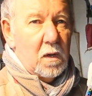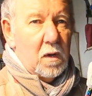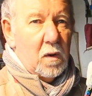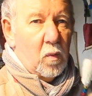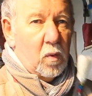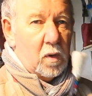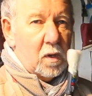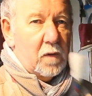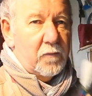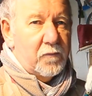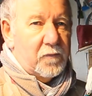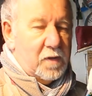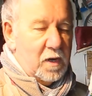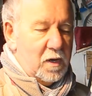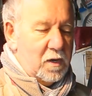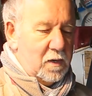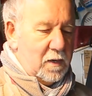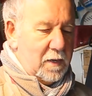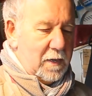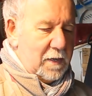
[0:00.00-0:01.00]
what I've
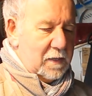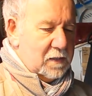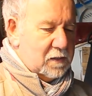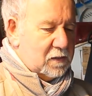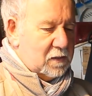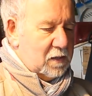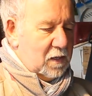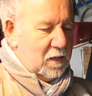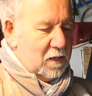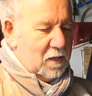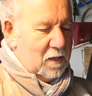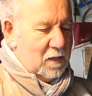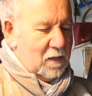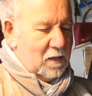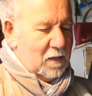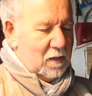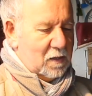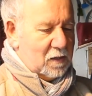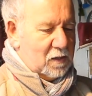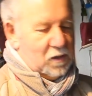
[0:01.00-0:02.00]
done is
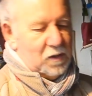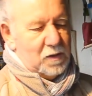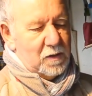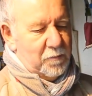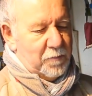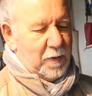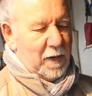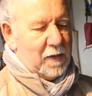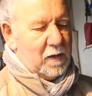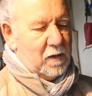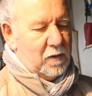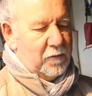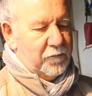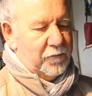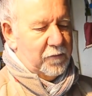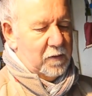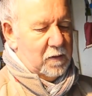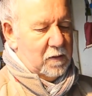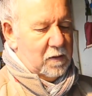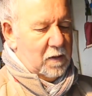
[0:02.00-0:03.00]
cut the back
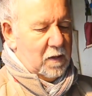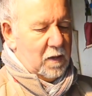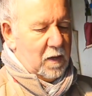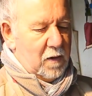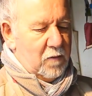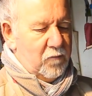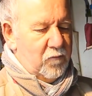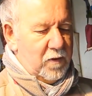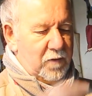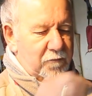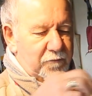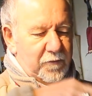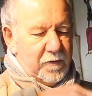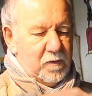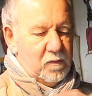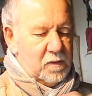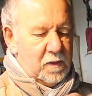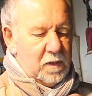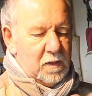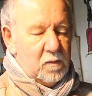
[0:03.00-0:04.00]
off and
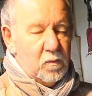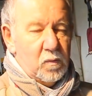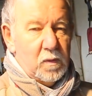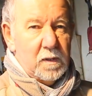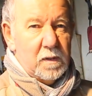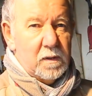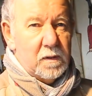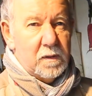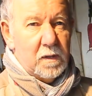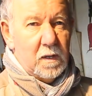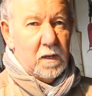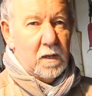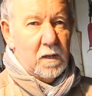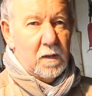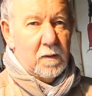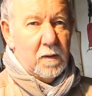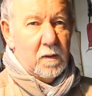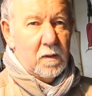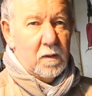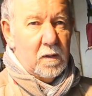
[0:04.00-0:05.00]
refilled it with
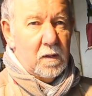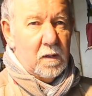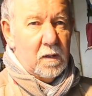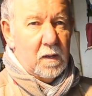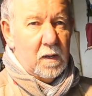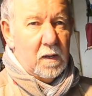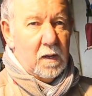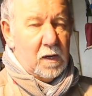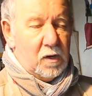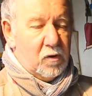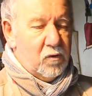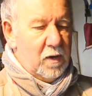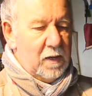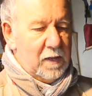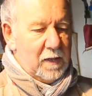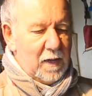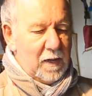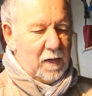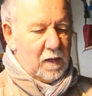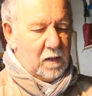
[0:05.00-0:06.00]

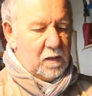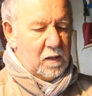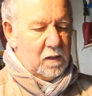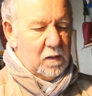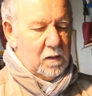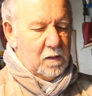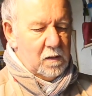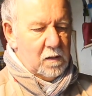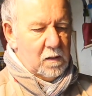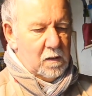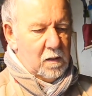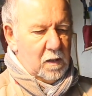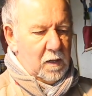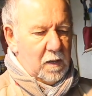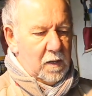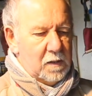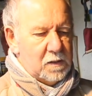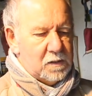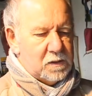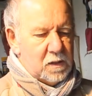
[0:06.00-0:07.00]
acrylic ink
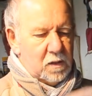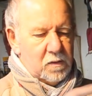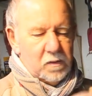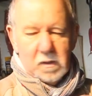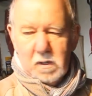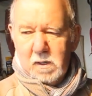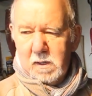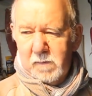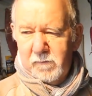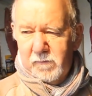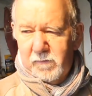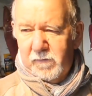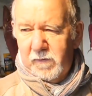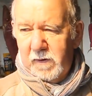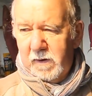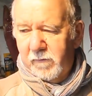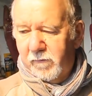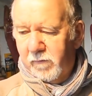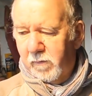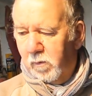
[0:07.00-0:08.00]
so that I can
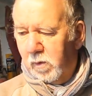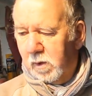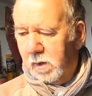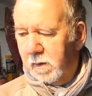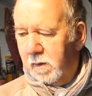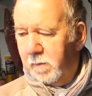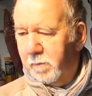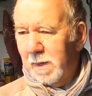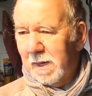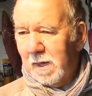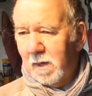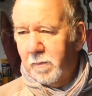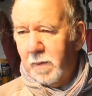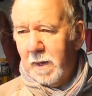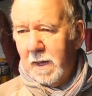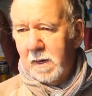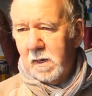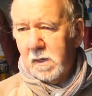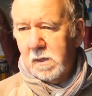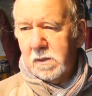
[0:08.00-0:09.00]
fill it from one of the bigger
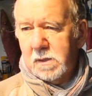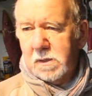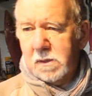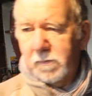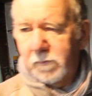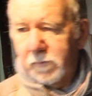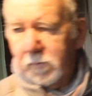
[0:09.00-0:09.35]
pens,